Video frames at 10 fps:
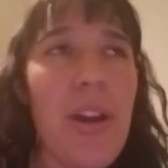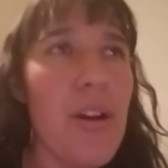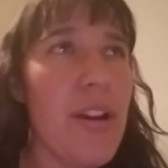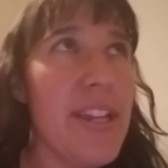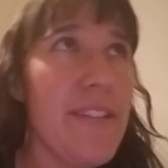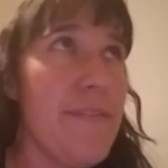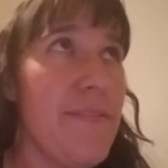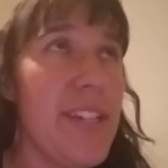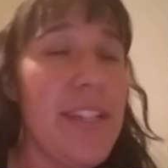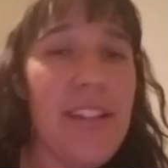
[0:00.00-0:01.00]
or I can
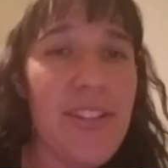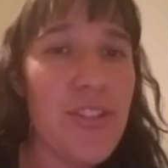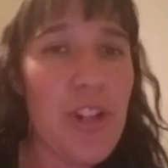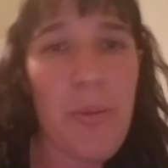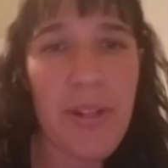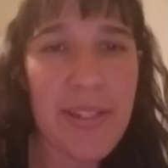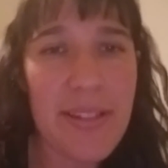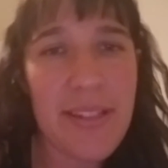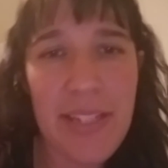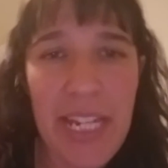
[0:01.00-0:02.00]
fit a Starbucks
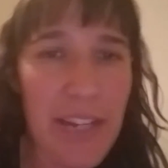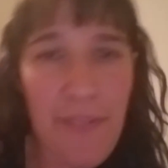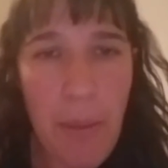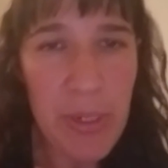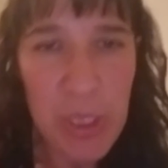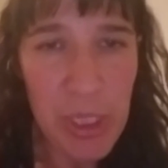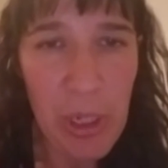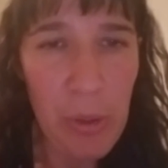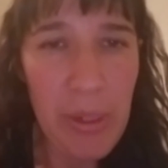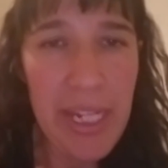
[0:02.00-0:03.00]
skinny frappuccino